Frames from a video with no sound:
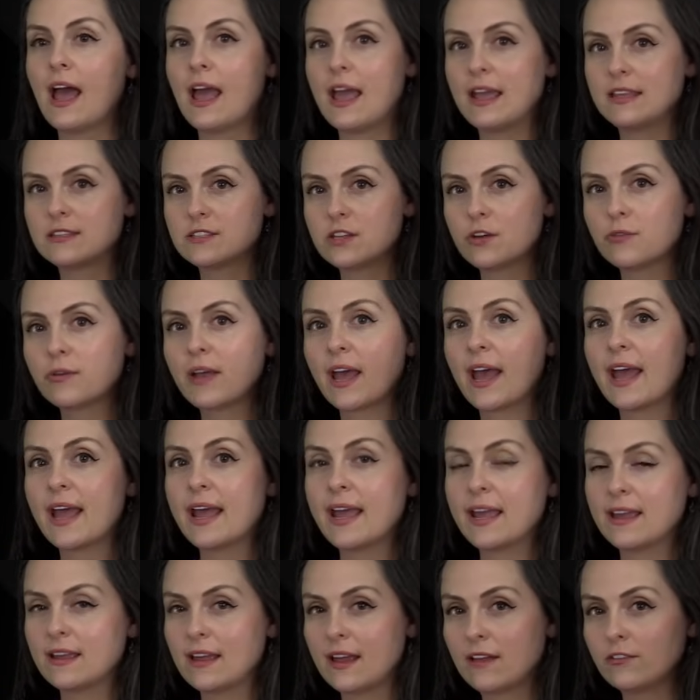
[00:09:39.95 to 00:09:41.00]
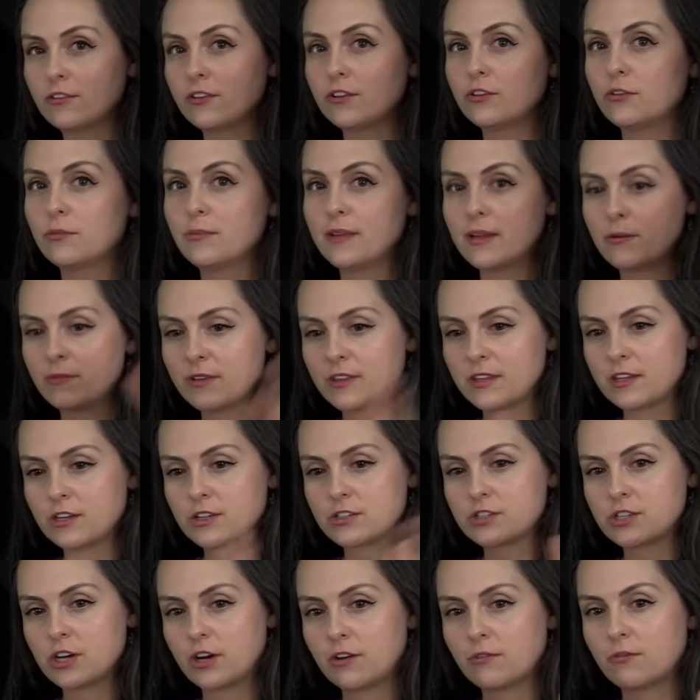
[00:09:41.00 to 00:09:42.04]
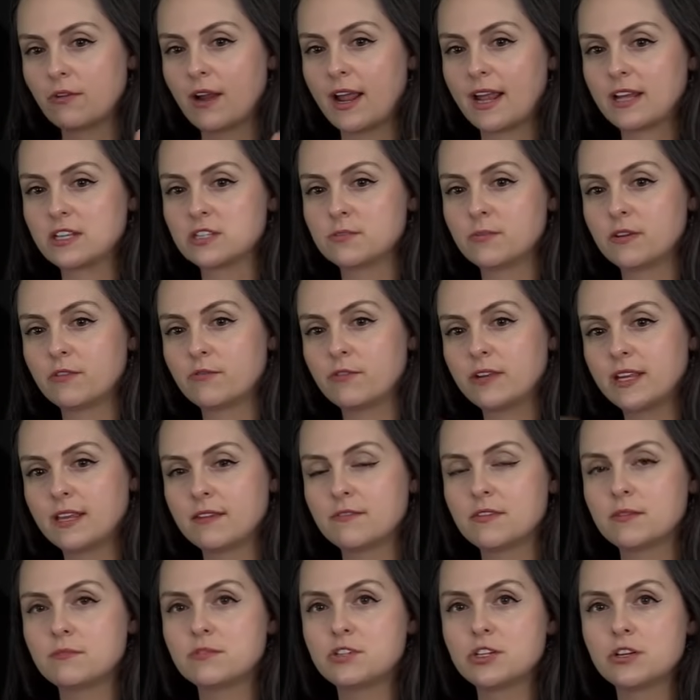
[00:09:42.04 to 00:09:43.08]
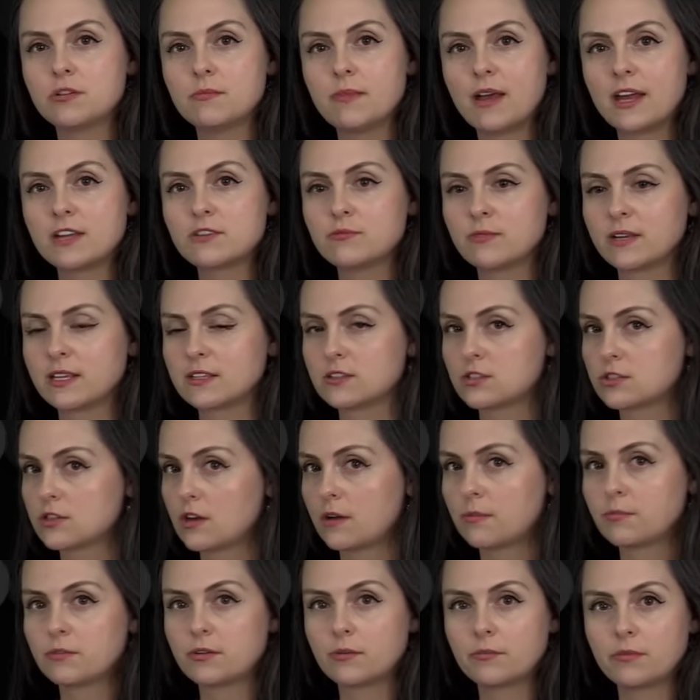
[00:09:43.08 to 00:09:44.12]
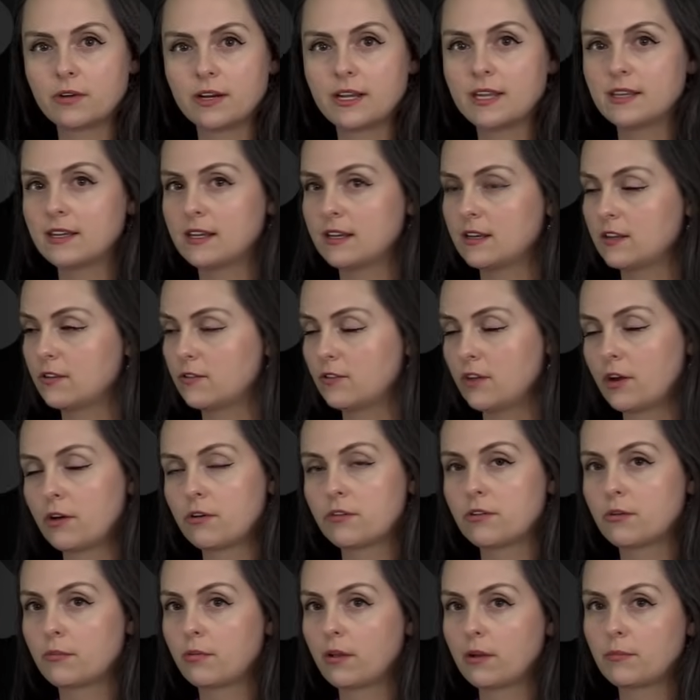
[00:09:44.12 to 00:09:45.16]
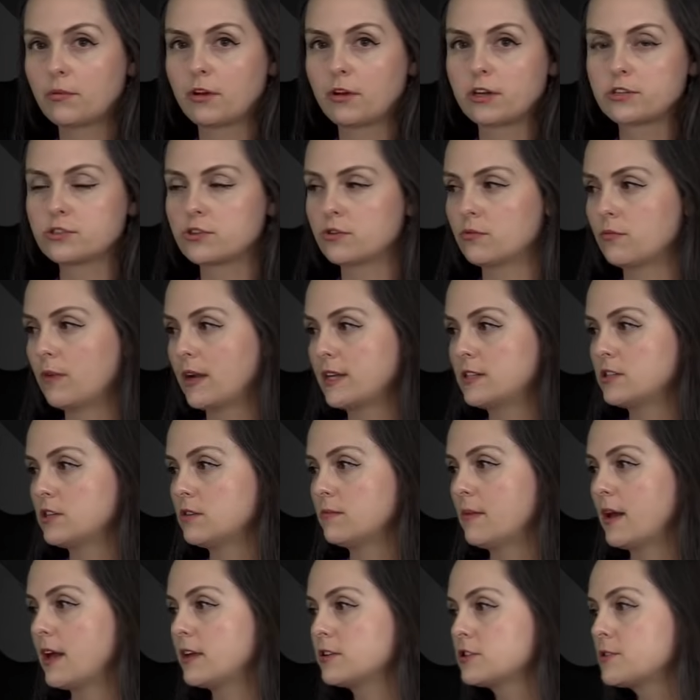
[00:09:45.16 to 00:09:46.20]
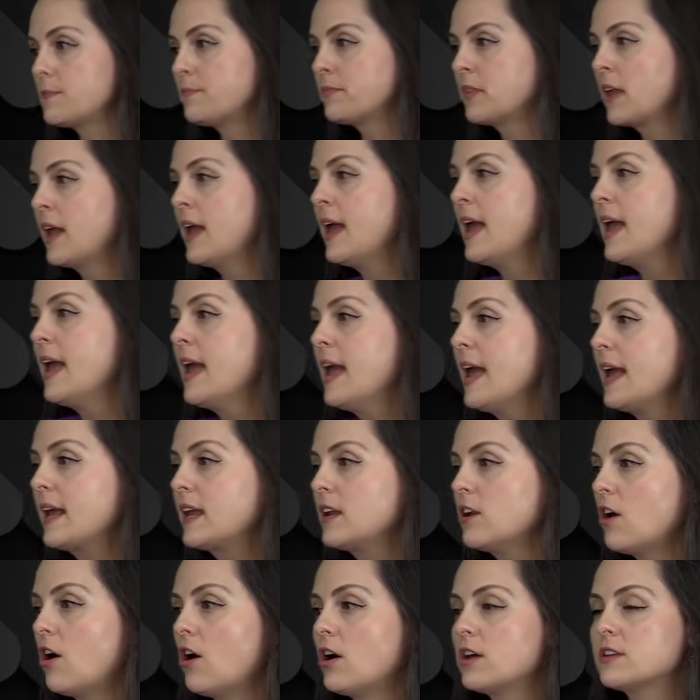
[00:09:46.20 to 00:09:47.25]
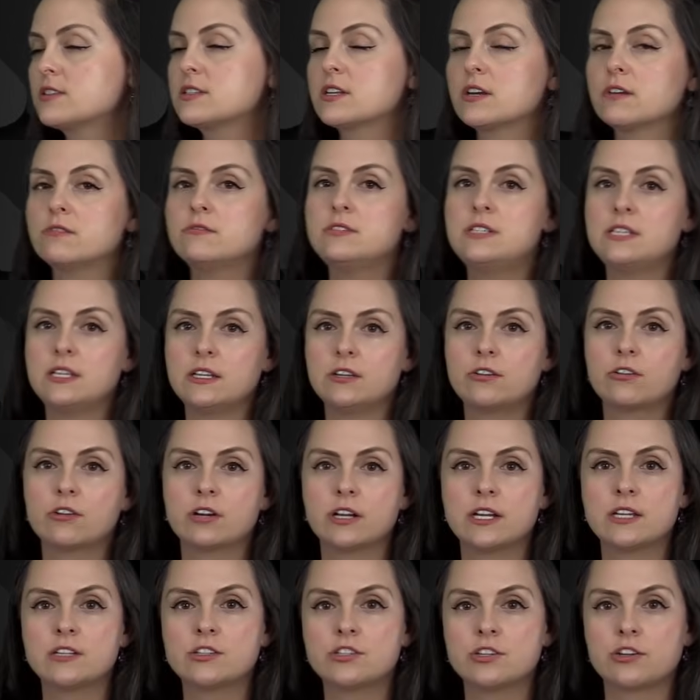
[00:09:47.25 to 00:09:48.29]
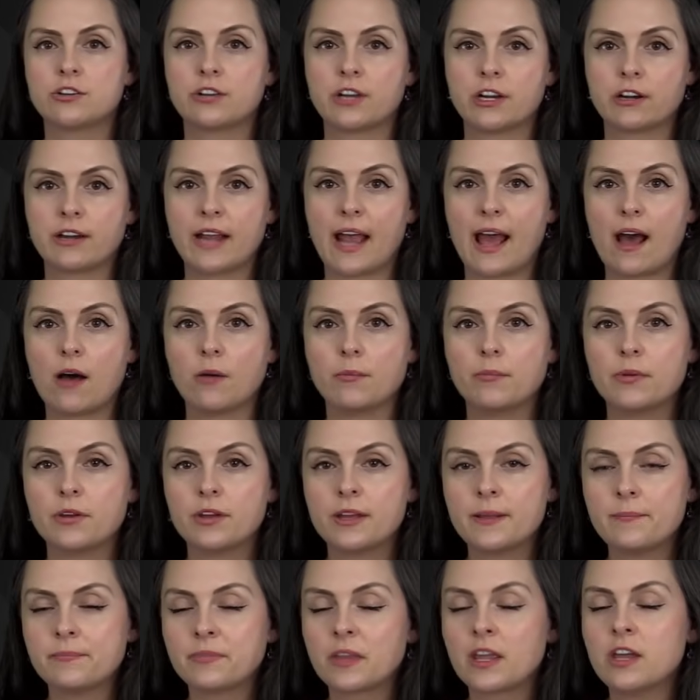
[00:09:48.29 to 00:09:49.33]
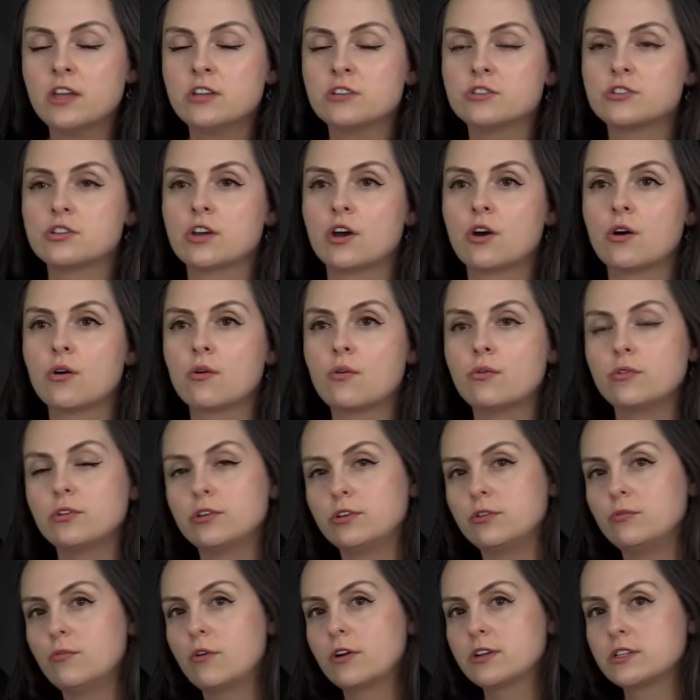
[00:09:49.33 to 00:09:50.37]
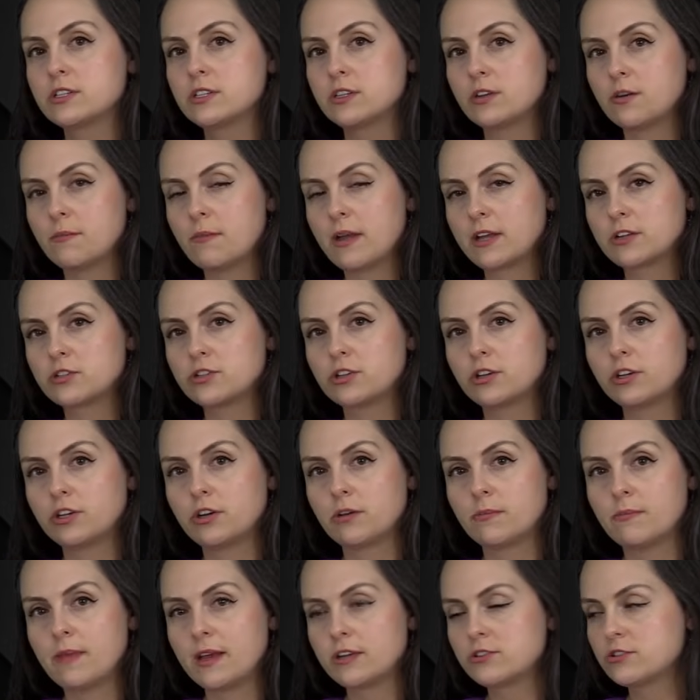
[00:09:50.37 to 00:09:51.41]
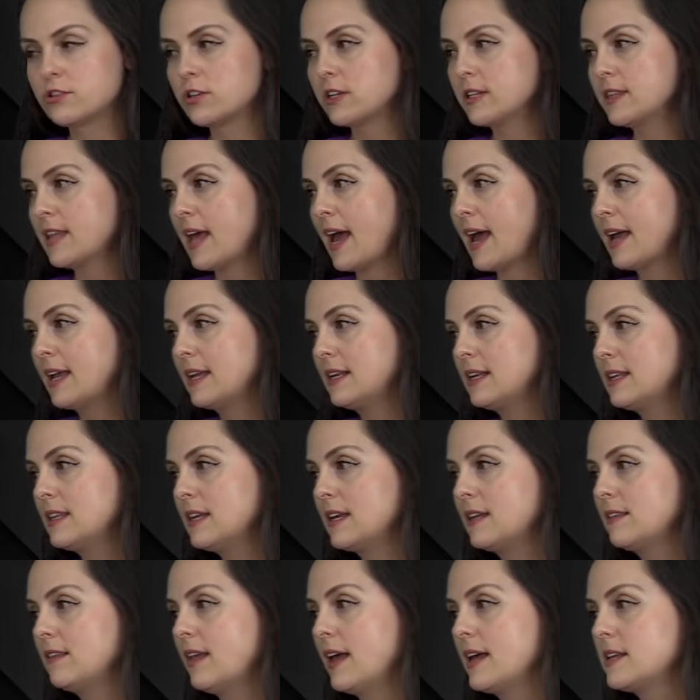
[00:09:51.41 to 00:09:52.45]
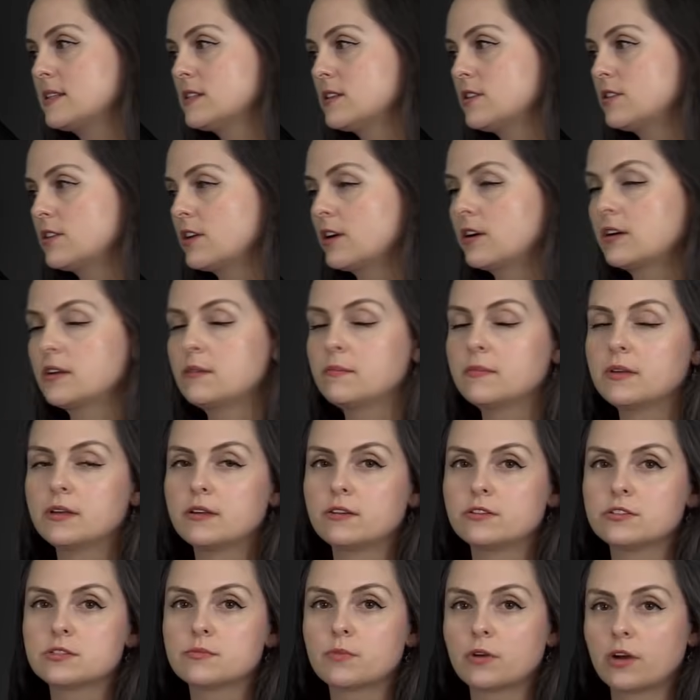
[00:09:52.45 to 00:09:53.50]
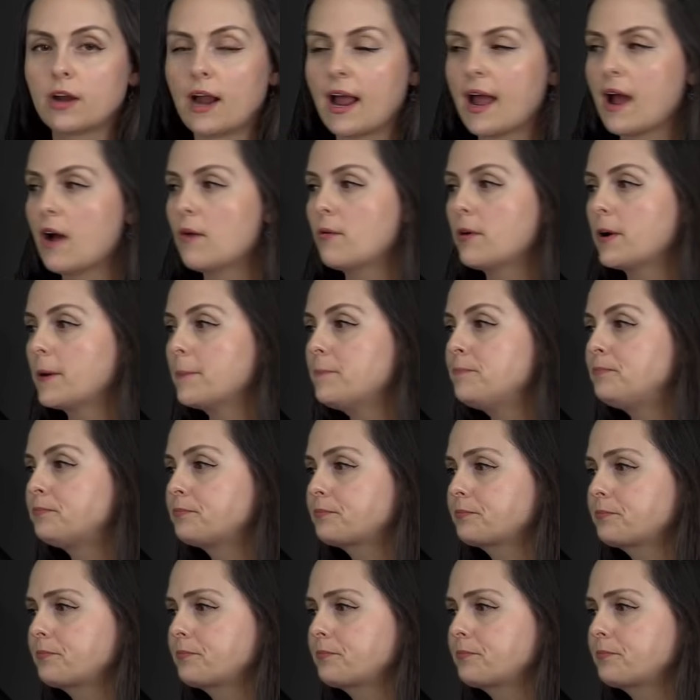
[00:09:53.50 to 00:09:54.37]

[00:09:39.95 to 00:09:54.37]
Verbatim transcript: It's okay a little bit within a certain range, but if we give them too much, we can stop their breathing and lower their blood pressure way too much. It can also decrease urinary output, so you want to make sure you're measuring that, anything less than 30 mils per hour.